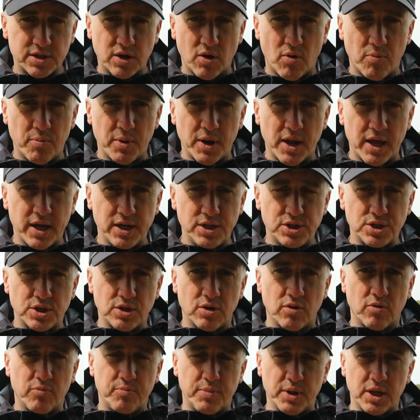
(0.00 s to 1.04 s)
combination
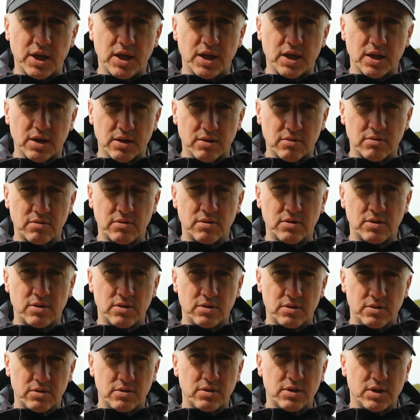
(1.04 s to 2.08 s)
of
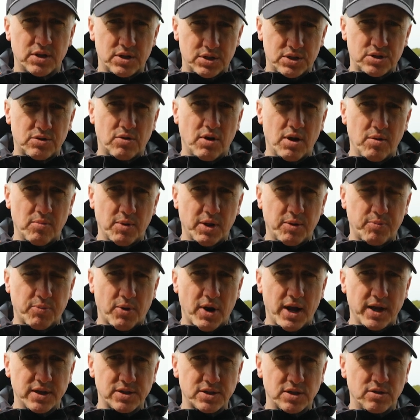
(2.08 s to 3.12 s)
being extremely
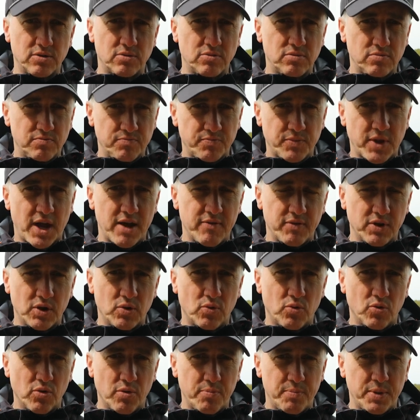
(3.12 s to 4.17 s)
practical, having
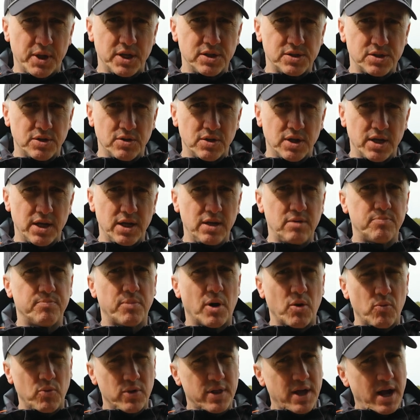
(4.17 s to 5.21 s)
all the bits you need,
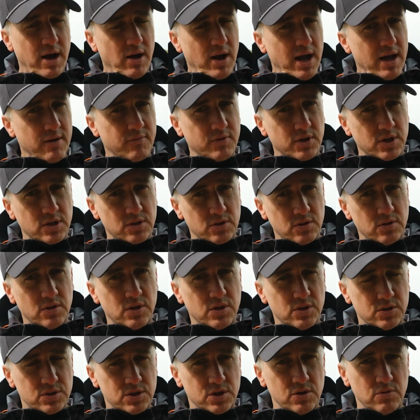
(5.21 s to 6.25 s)
but without
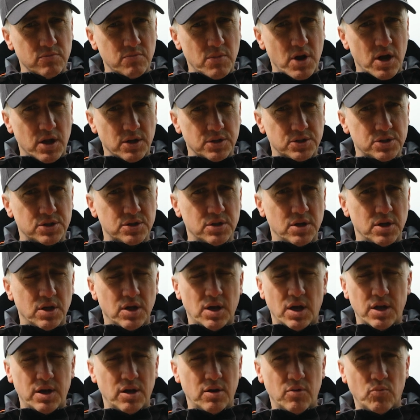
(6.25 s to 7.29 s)
having too much.
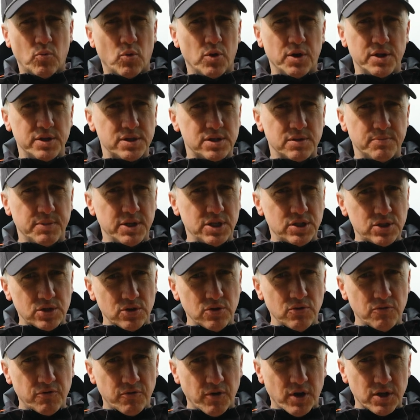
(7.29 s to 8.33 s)
I didn't want it to be
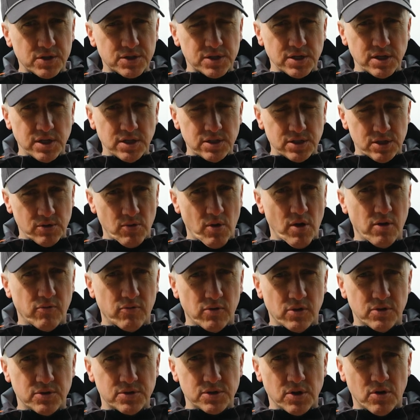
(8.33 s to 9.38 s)
too fussy, too
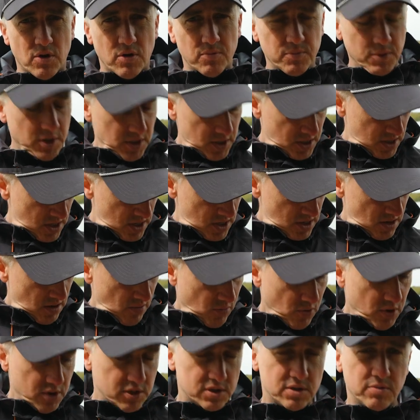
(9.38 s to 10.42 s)
over the top. I
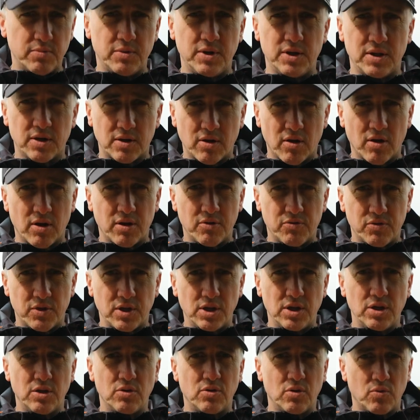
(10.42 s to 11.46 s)
want it to be the kind of
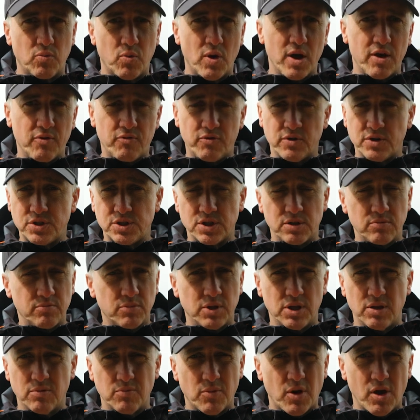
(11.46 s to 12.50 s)
thing you could wear fishing,
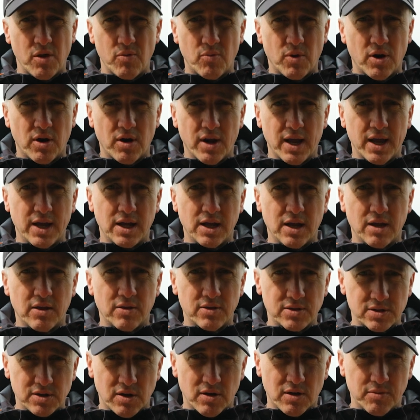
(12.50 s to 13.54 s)
but you might wear at any other
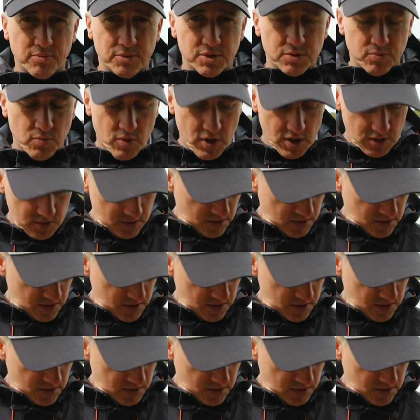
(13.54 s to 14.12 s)
time as well.